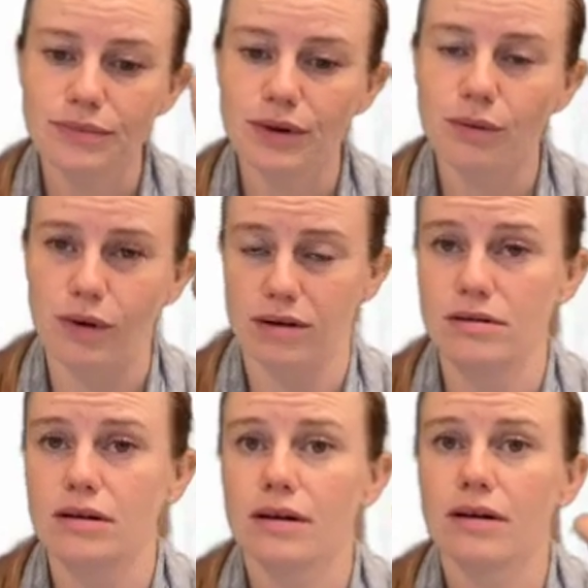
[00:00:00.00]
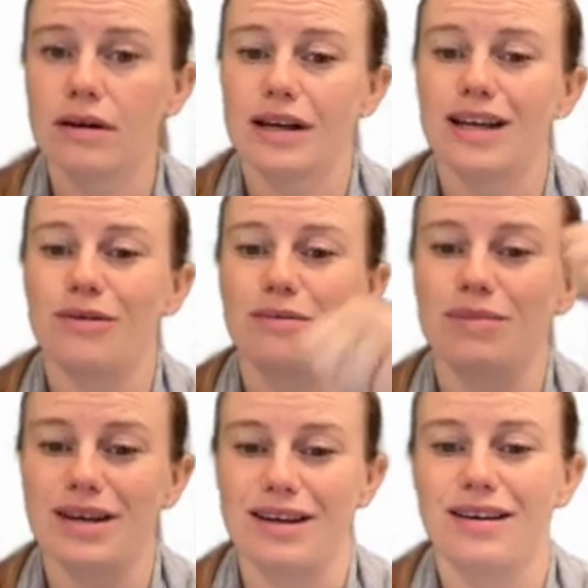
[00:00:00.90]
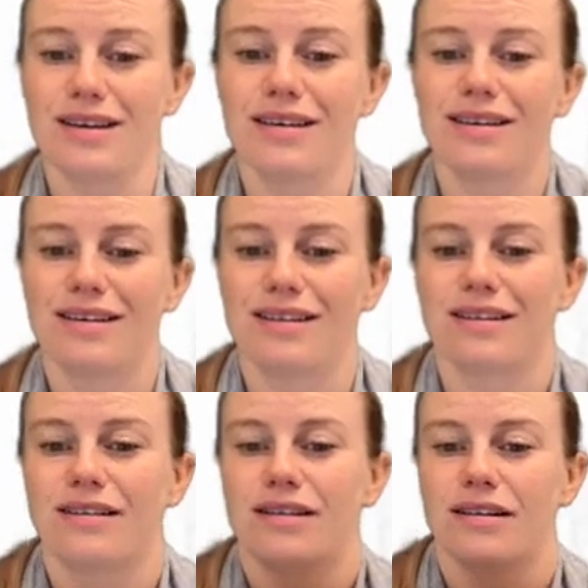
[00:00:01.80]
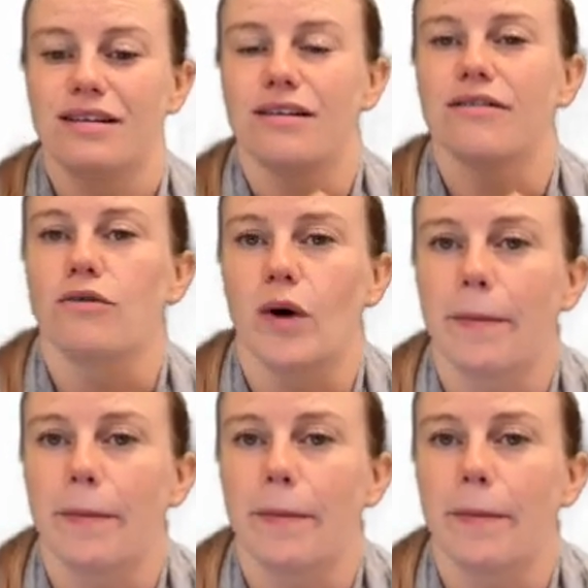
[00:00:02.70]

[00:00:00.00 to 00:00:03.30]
Well, it would be 4.